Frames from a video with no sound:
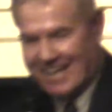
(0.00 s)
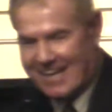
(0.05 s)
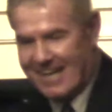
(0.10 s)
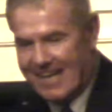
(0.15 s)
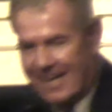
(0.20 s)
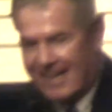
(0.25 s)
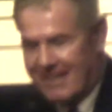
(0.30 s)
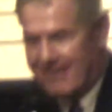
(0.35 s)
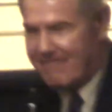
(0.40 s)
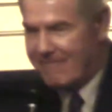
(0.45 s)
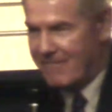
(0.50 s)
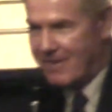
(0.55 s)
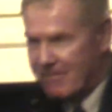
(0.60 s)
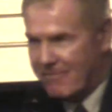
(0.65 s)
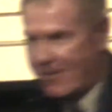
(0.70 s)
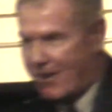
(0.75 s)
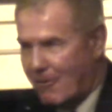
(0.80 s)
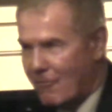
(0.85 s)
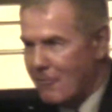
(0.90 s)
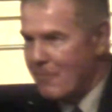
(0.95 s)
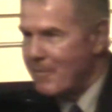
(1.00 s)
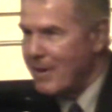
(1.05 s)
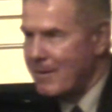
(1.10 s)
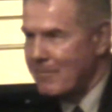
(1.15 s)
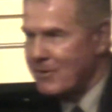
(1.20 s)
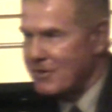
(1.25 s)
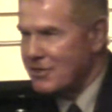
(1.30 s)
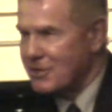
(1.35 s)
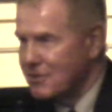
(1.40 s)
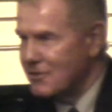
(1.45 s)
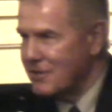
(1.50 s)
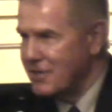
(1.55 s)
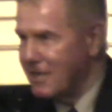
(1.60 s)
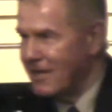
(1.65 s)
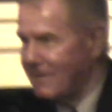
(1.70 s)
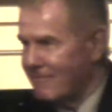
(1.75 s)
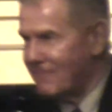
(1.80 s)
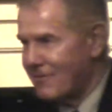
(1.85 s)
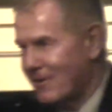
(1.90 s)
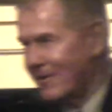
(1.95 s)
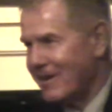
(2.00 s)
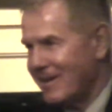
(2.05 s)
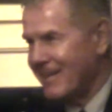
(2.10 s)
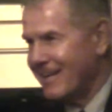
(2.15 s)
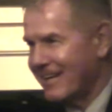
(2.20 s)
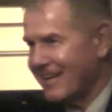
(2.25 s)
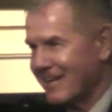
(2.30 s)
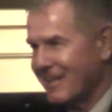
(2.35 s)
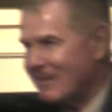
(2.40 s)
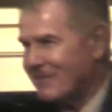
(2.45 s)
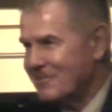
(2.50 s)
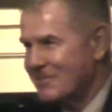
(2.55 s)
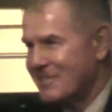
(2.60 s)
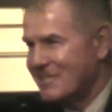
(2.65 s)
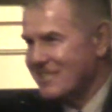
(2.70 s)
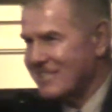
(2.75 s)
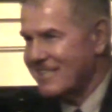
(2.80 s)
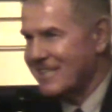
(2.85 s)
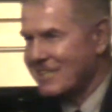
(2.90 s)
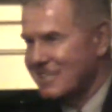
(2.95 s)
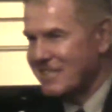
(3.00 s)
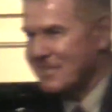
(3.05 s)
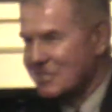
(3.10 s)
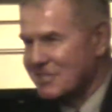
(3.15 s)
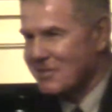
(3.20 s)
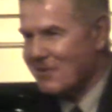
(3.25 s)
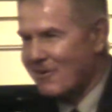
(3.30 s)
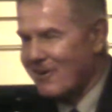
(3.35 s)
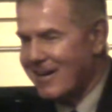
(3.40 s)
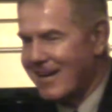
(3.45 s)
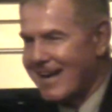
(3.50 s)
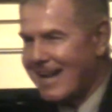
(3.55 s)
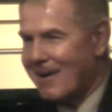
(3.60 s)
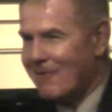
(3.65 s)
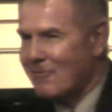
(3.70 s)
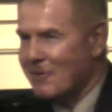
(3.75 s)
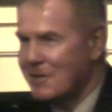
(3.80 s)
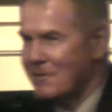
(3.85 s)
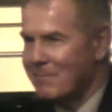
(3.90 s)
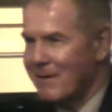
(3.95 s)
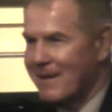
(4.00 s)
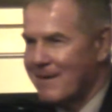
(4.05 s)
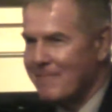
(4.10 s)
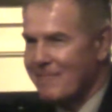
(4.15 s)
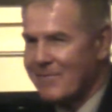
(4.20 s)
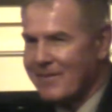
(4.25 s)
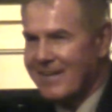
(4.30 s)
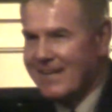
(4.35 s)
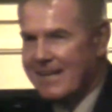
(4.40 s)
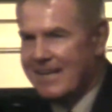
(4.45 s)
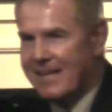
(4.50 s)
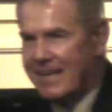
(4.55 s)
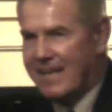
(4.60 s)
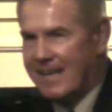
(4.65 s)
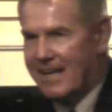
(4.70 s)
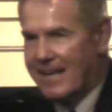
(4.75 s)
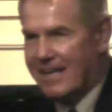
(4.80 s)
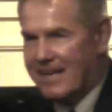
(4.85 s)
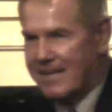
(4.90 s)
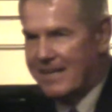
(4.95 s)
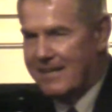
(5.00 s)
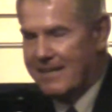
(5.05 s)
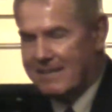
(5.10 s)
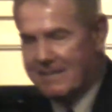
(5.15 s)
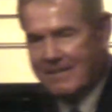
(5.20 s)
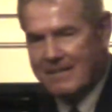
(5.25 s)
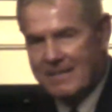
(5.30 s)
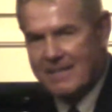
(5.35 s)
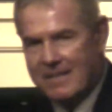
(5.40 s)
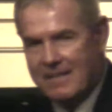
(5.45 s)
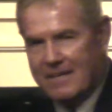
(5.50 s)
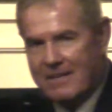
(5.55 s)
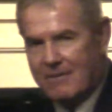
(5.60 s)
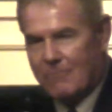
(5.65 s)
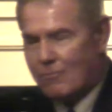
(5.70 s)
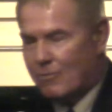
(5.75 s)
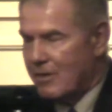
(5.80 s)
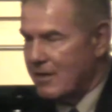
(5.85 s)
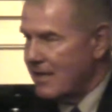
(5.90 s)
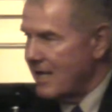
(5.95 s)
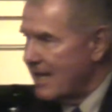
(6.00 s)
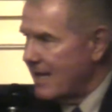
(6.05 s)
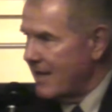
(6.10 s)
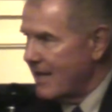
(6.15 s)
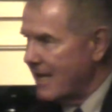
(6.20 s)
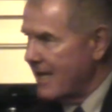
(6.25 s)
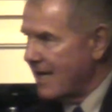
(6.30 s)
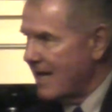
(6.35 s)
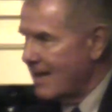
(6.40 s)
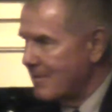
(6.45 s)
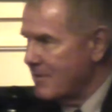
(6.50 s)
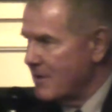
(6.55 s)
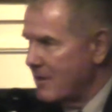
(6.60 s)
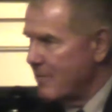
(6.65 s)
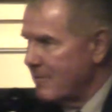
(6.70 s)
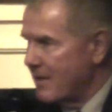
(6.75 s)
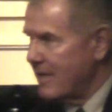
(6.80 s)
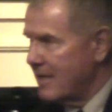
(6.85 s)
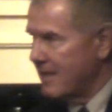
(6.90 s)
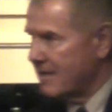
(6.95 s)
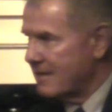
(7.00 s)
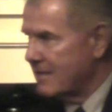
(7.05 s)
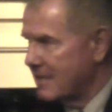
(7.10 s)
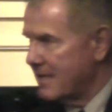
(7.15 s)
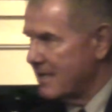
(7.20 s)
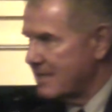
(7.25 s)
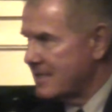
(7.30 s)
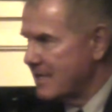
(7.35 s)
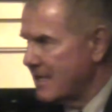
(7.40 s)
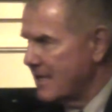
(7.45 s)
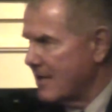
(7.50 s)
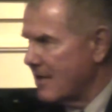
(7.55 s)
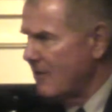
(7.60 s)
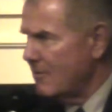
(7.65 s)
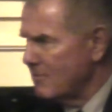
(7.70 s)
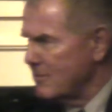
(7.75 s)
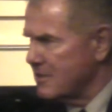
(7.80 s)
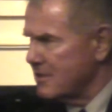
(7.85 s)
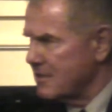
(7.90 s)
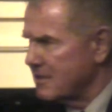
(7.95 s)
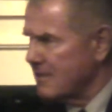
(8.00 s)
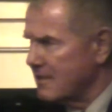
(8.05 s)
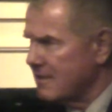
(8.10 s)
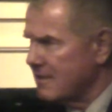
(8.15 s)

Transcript: I had, if y'all remember, two very young coaches that just started out with me. And one day they came to me and they said, Coach,